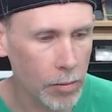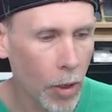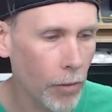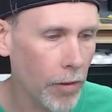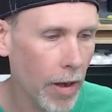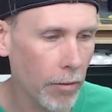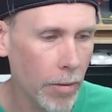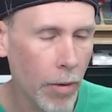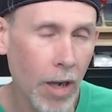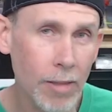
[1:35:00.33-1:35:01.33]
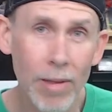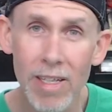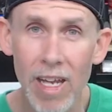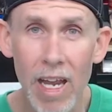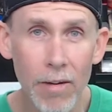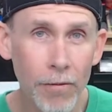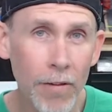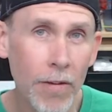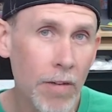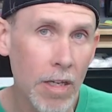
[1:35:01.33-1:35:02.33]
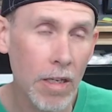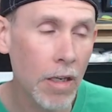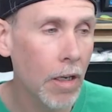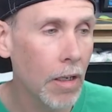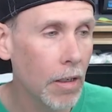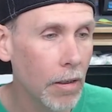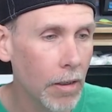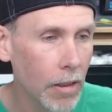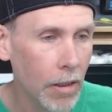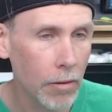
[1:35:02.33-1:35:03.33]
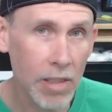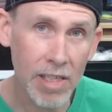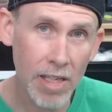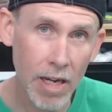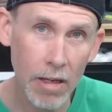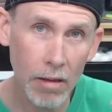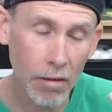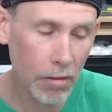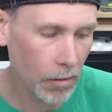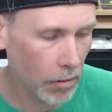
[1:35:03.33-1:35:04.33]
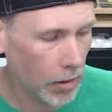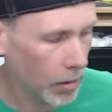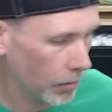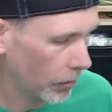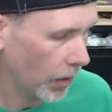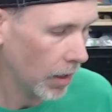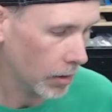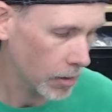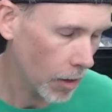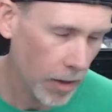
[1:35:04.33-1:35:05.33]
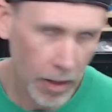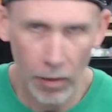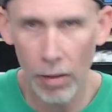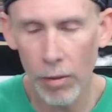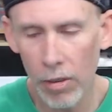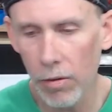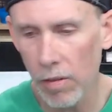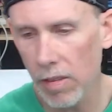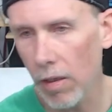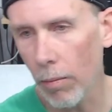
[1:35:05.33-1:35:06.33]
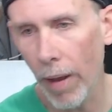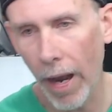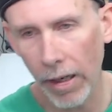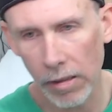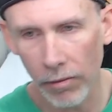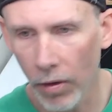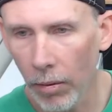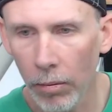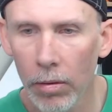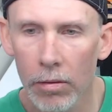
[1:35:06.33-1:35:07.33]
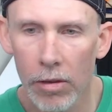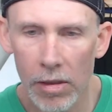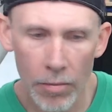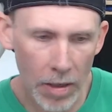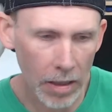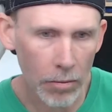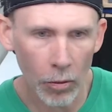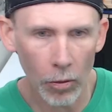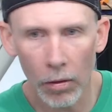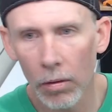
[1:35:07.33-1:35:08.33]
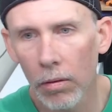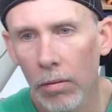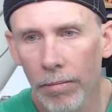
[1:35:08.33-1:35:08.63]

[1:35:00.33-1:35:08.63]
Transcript: small flat rate box, but that's eight fifty, you know, to send a little uh, thing. So I think what I'm gonna do is sell packs of them to make it more.